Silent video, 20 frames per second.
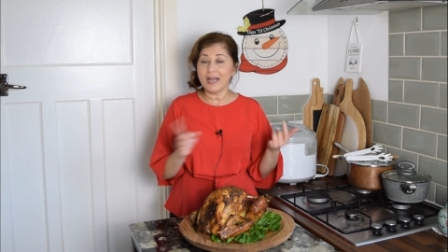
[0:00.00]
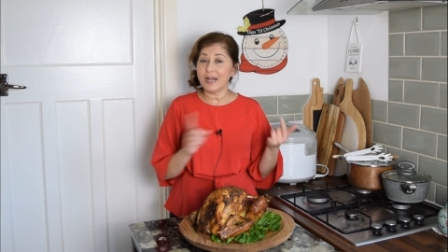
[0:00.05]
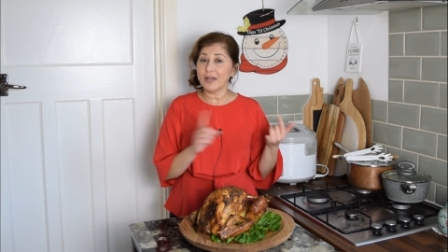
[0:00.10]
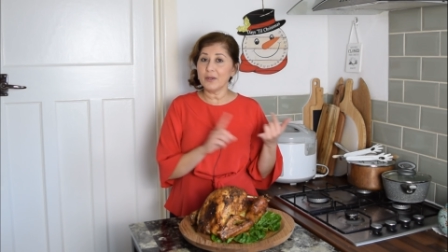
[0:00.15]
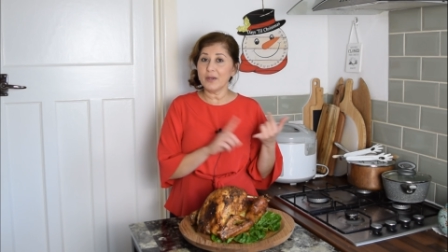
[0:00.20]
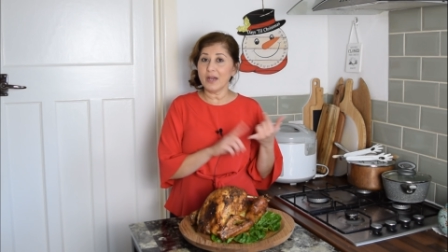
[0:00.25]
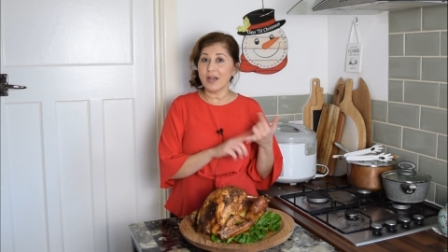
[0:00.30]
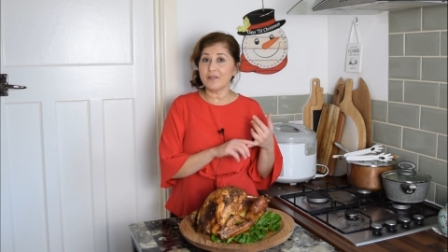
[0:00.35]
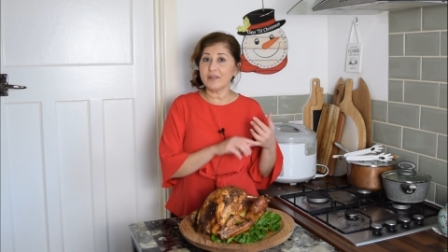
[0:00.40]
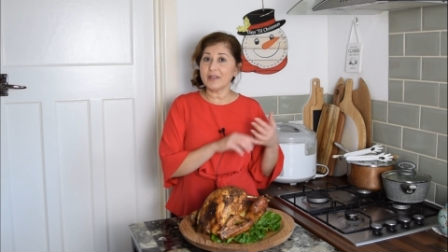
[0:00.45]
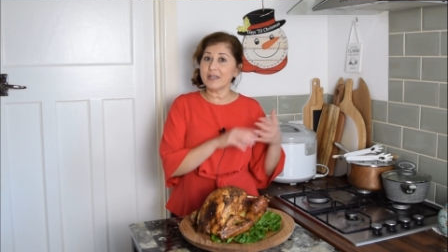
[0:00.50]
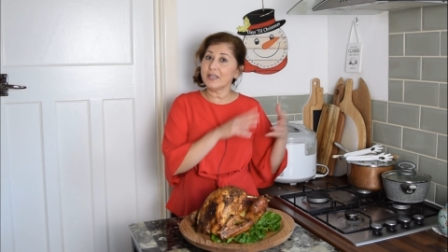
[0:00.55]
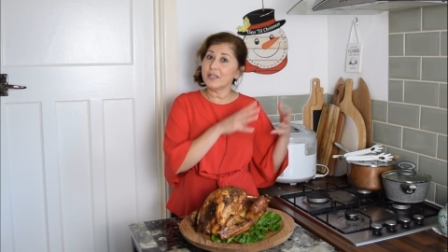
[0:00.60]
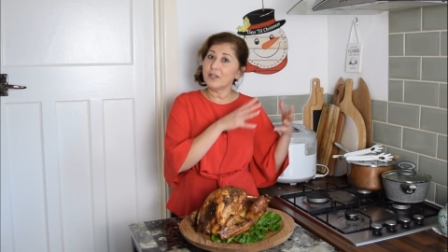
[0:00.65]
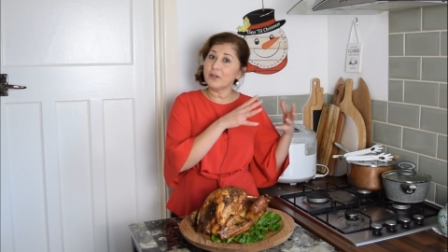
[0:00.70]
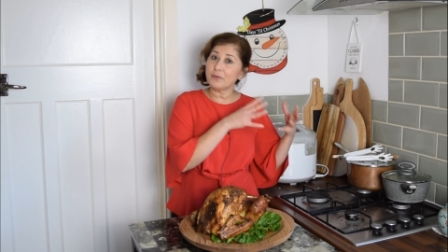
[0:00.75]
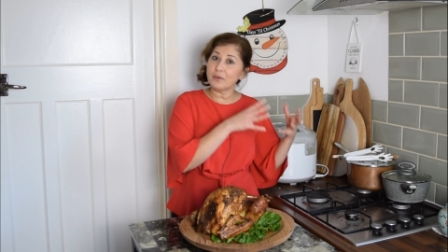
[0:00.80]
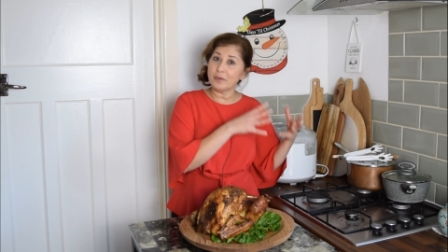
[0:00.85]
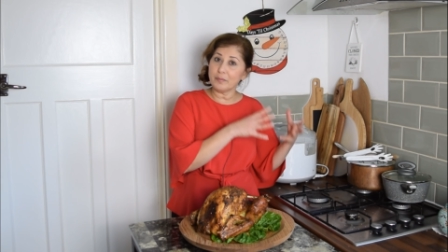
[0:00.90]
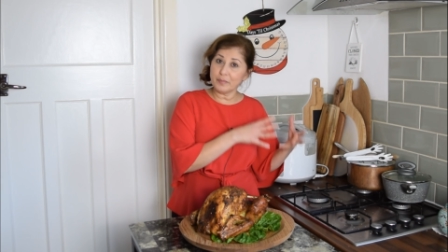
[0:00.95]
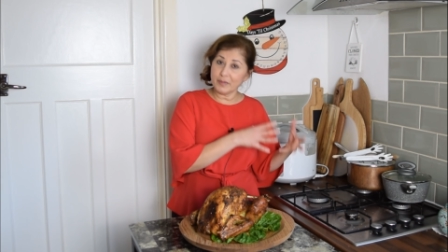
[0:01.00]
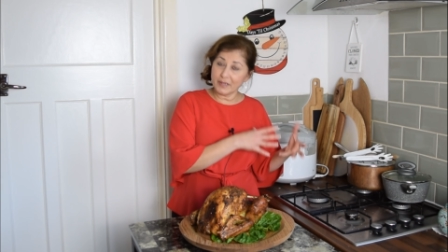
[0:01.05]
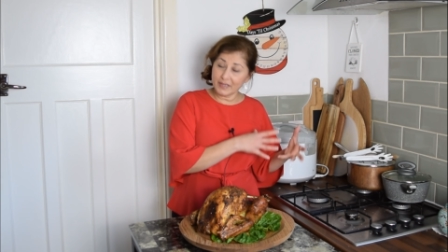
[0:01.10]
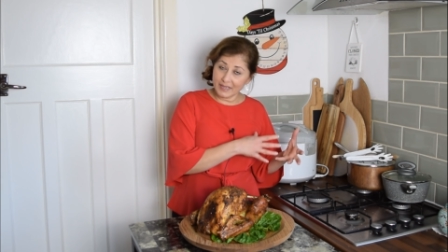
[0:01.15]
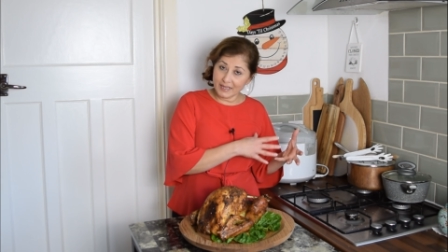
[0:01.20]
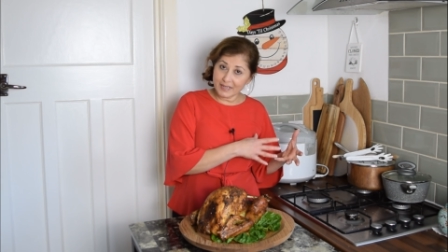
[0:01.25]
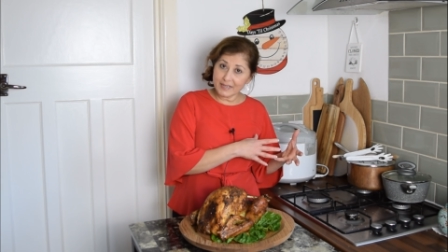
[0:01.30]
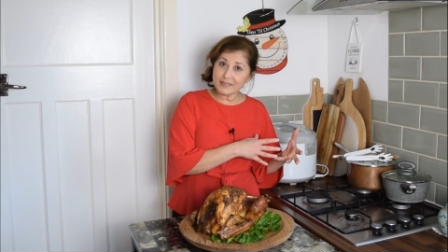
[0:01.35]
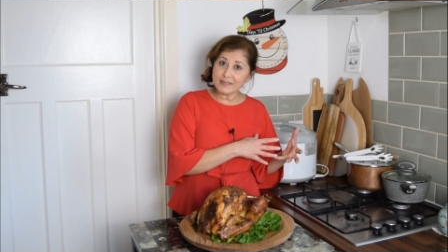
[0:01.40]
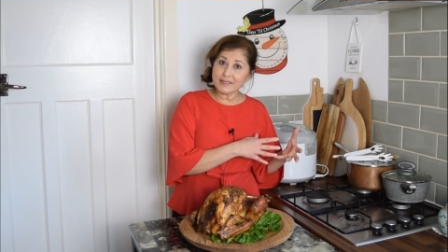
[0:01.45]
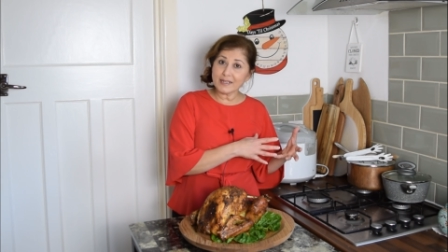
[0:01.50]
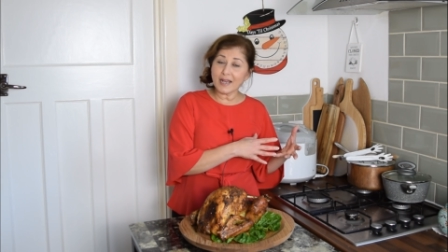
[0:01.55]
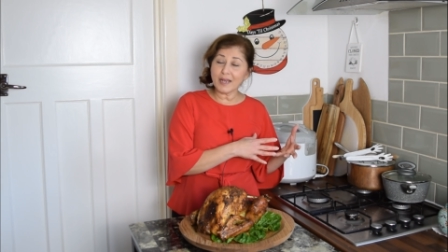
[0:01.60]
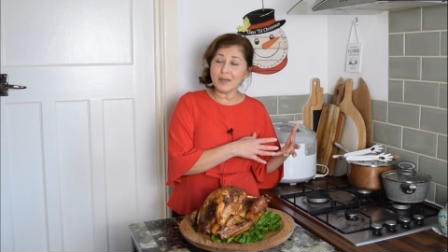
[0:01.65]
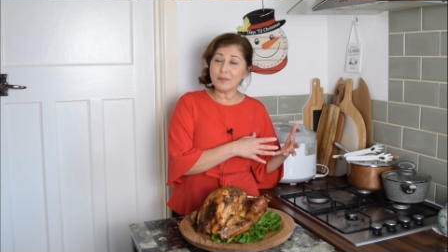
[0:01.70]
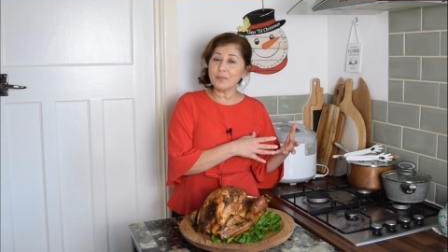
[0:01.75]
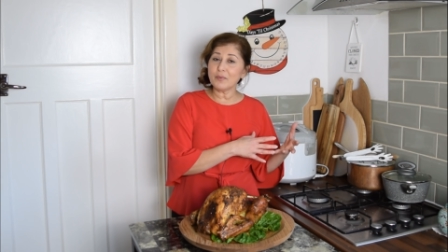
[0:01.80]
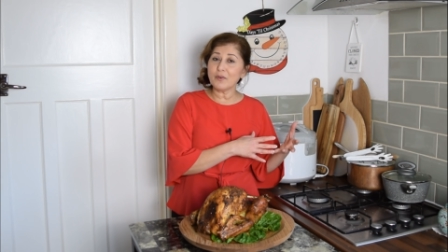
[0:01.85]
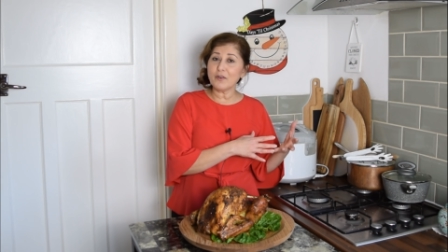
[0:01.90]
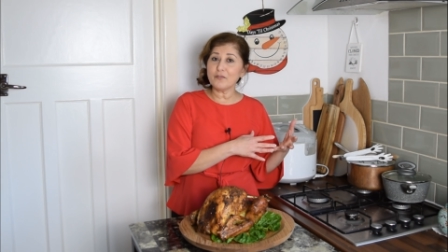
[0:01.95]
Are you having a European
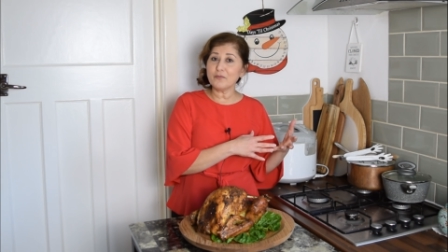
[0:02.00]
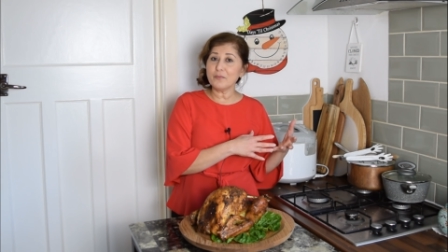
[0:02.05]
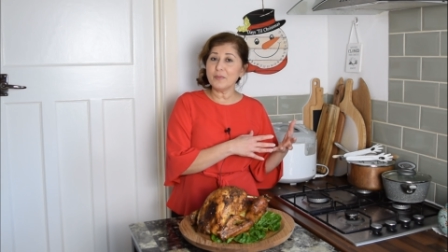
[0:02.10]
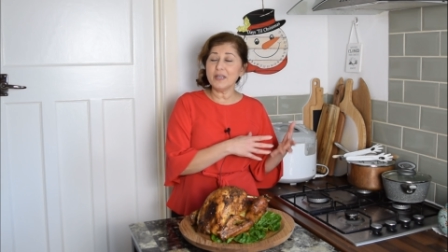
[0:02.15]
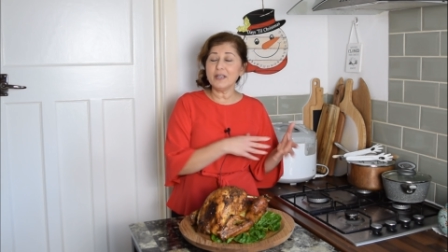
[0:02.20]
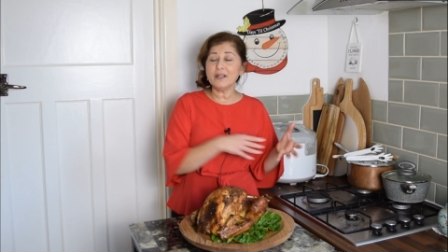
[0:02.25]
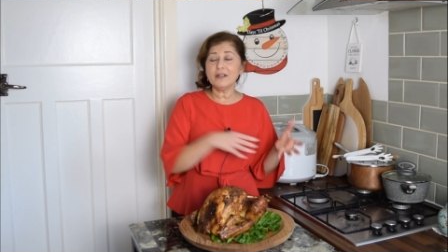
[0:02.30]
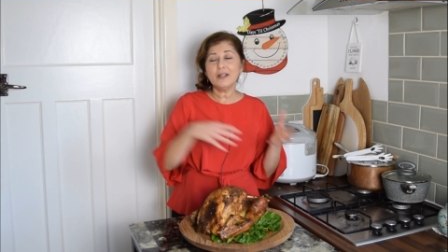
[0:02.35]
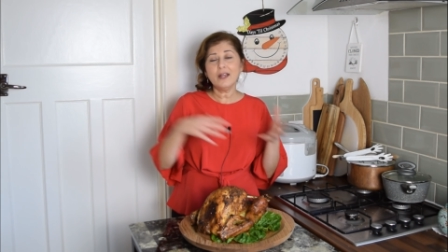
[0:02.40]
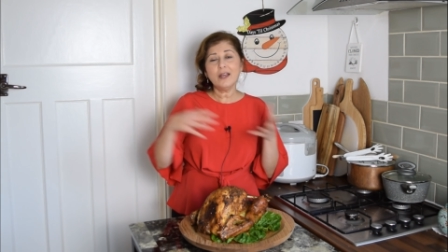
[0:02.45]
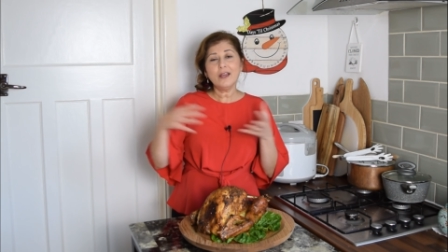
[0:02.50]
type of meal